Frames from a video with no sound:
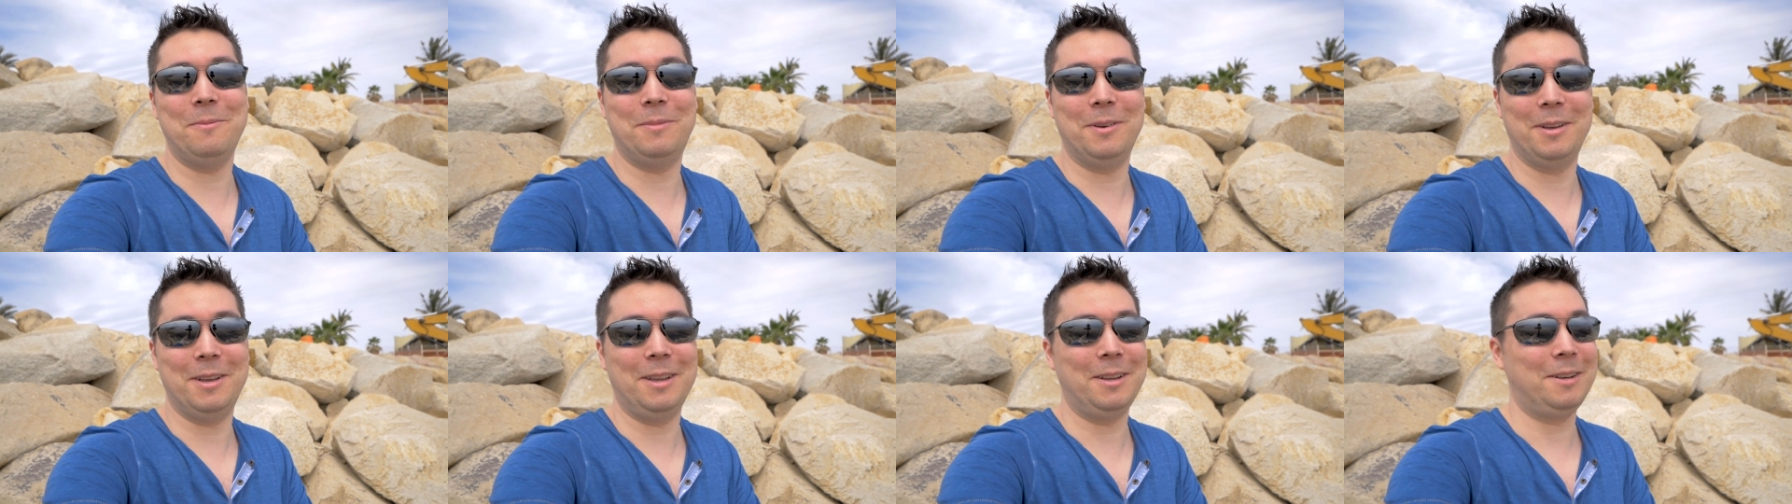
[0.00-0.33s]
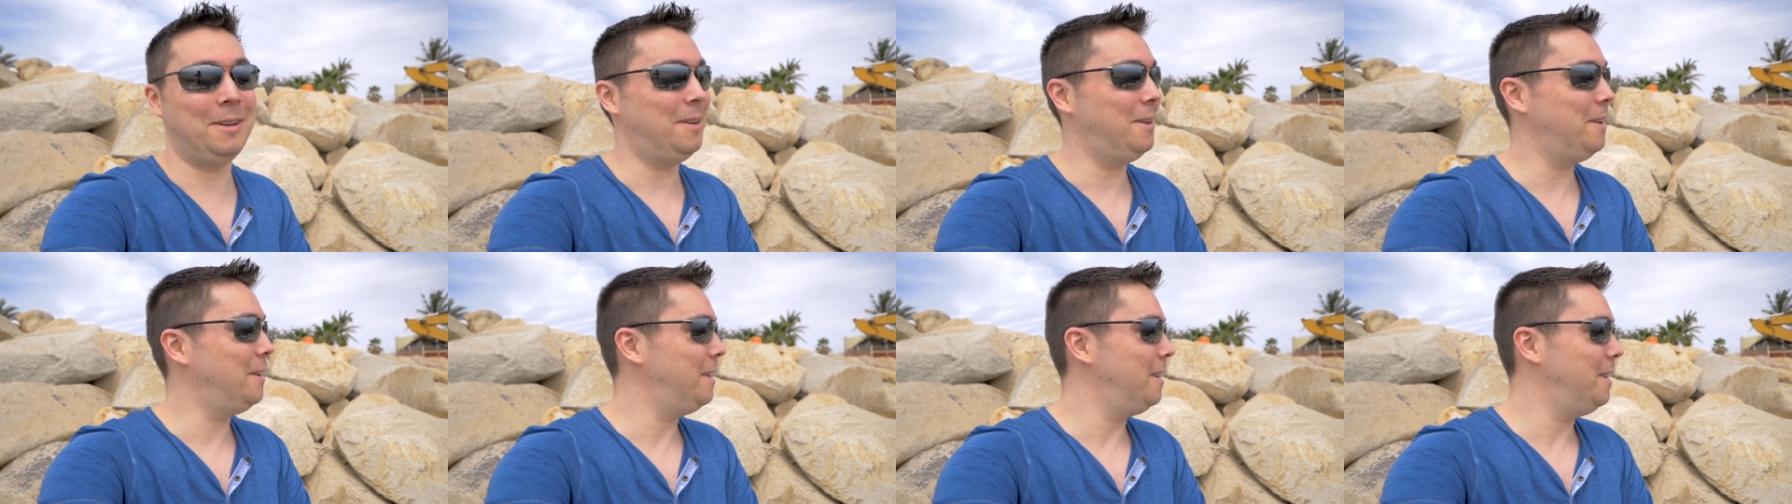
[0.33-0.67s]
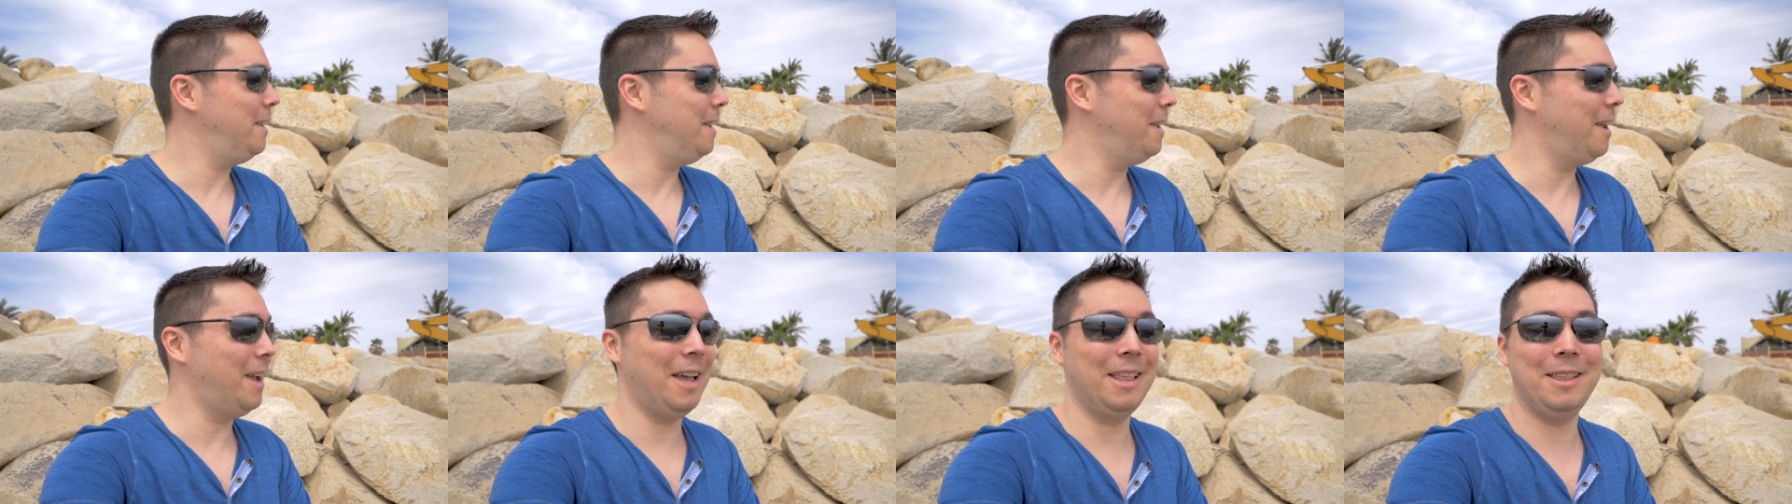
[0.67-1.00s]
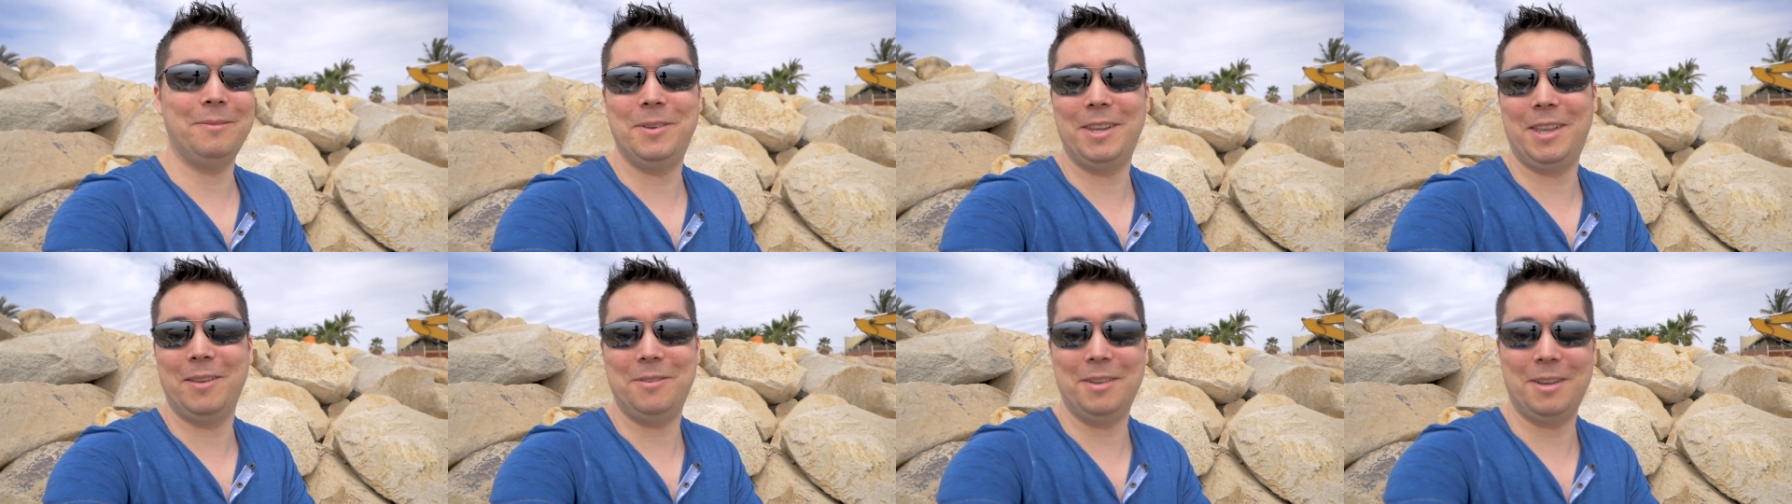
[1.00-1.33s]
But yeah,
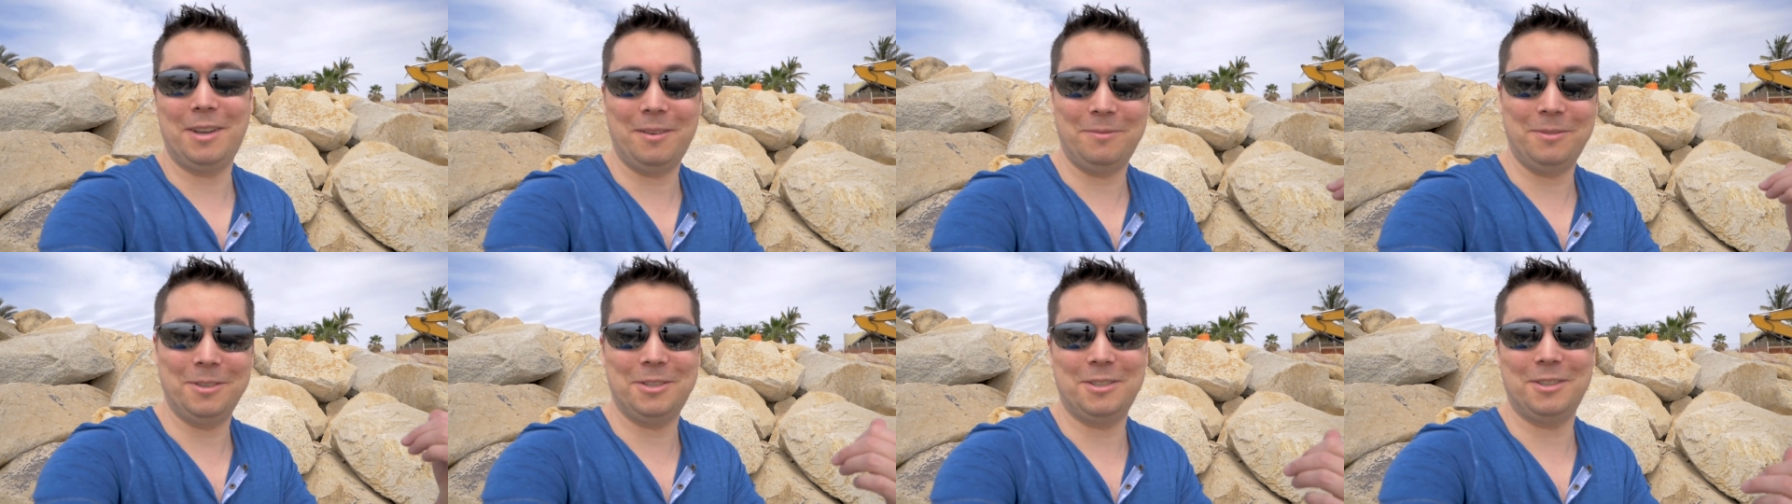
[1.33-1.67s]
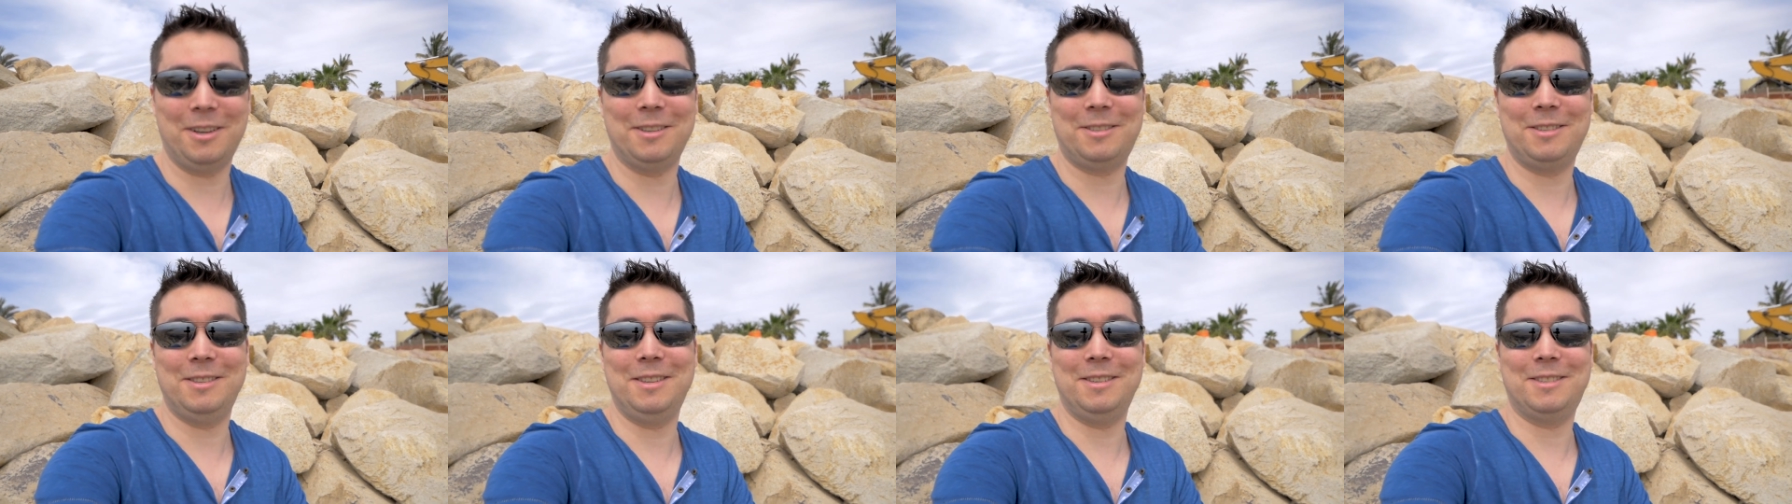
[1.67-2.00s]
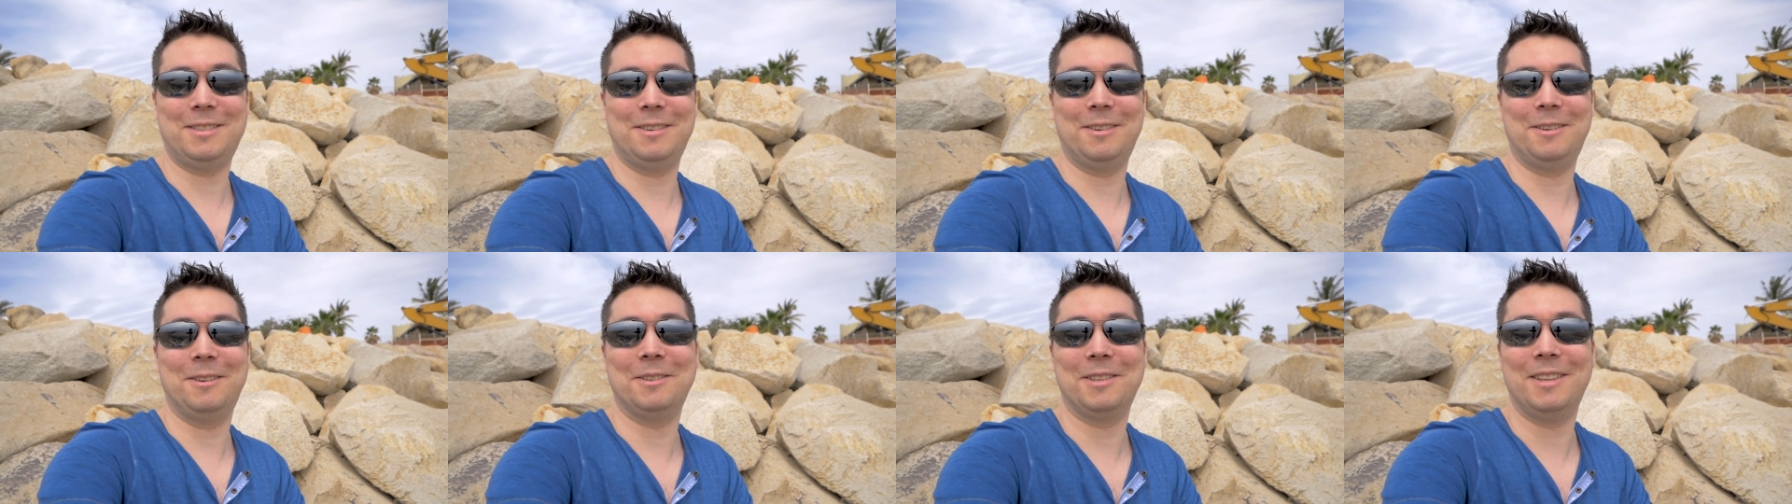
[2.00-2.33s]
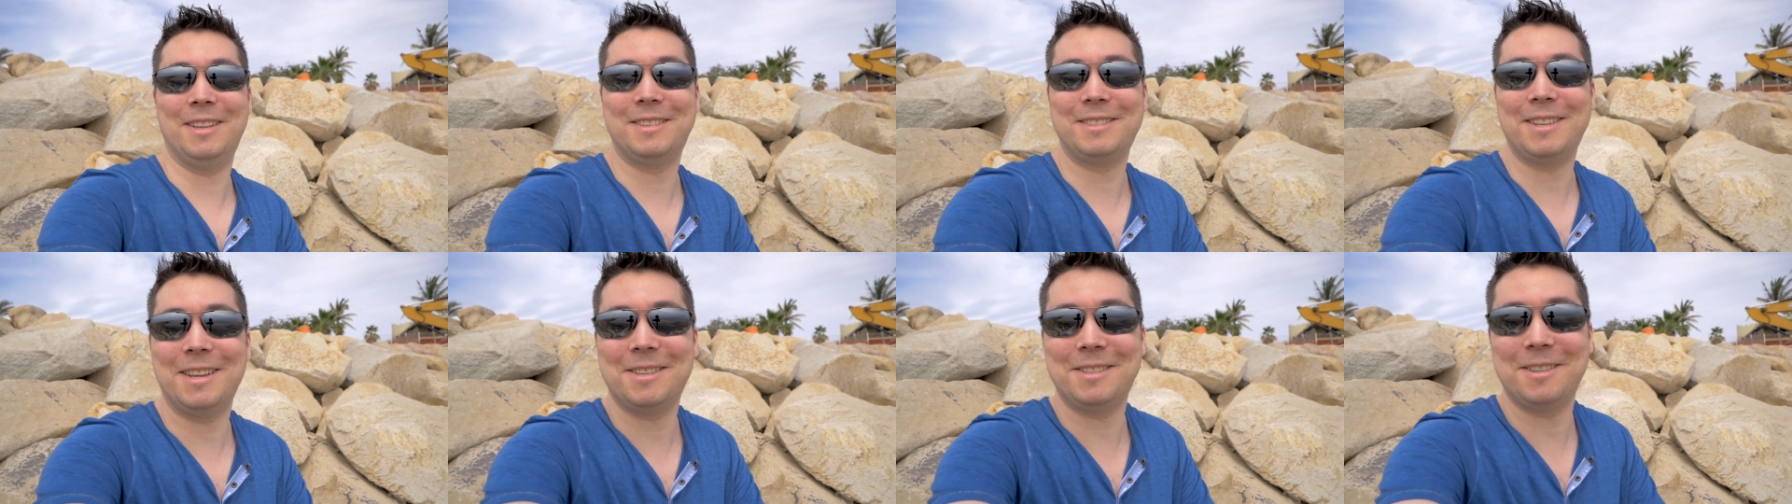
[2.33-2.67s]
let me give you a couple of shots of these turtles.
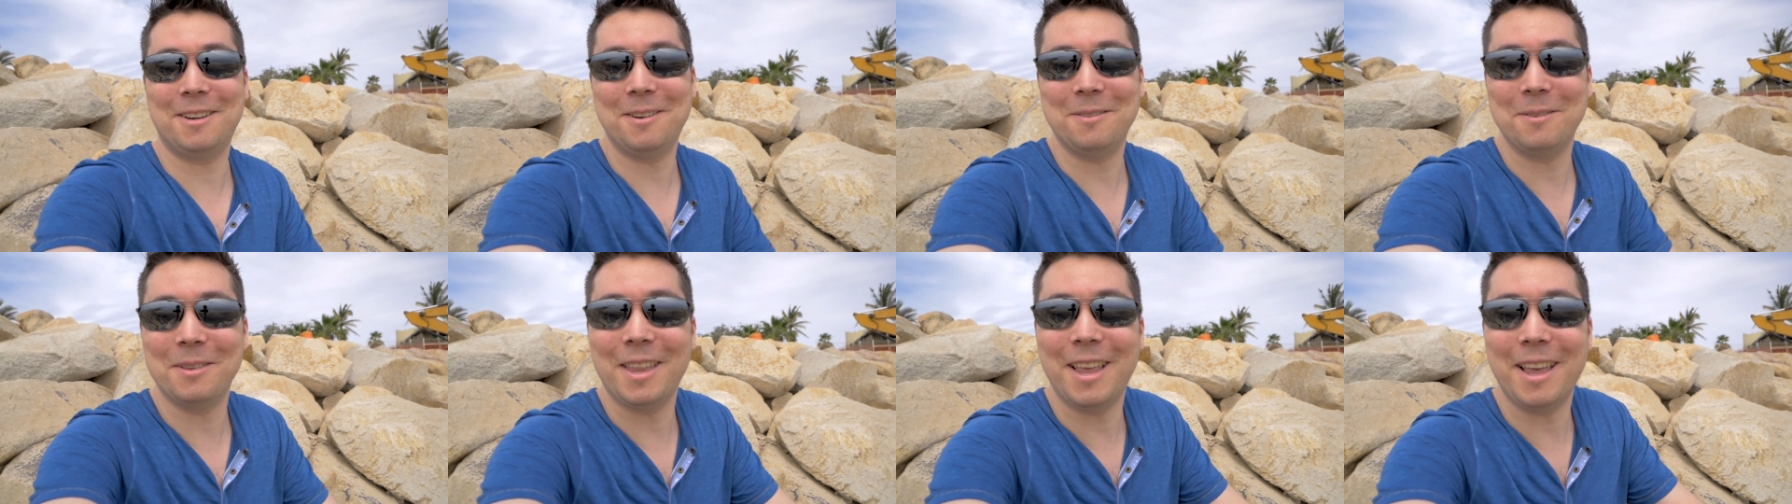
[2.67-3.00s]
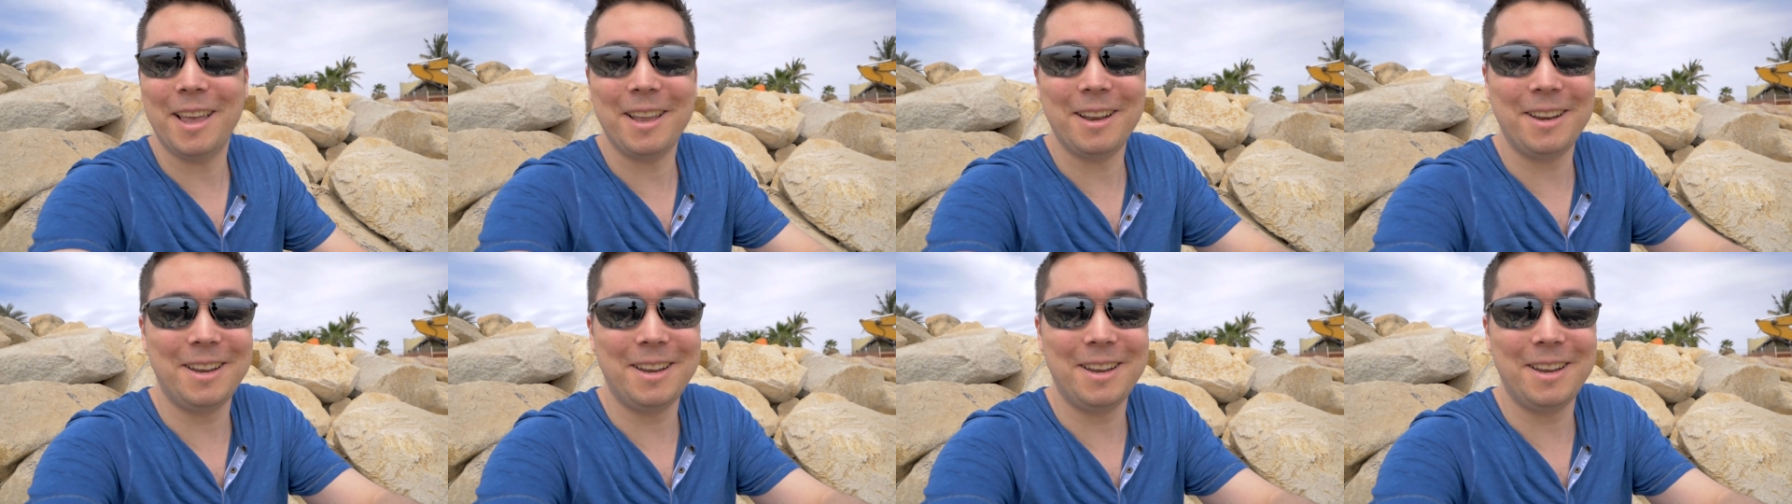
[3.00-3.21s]
Let's get started with that.